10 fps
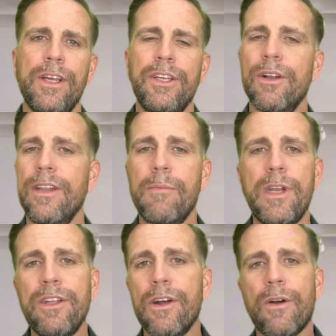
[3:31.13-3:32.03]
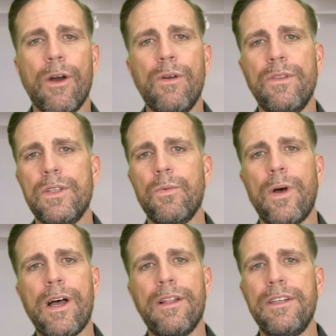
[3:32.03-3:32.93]
You're limiting your growth as
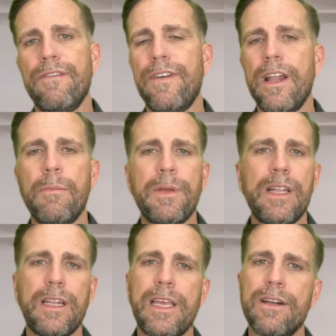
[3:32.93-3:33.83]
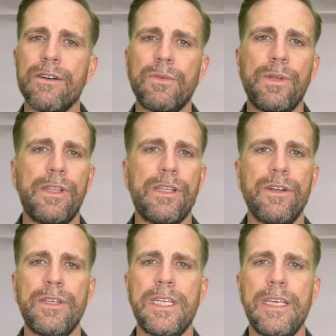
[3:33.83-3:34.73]
well, and developing leaders within your
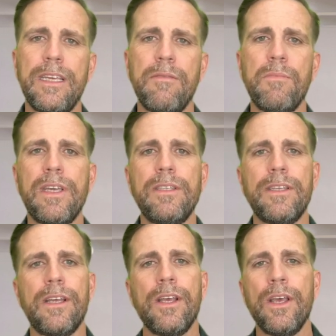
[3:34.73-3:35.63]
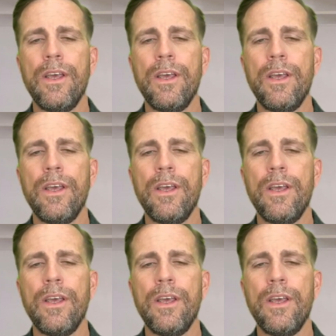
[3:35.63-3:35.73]
team means that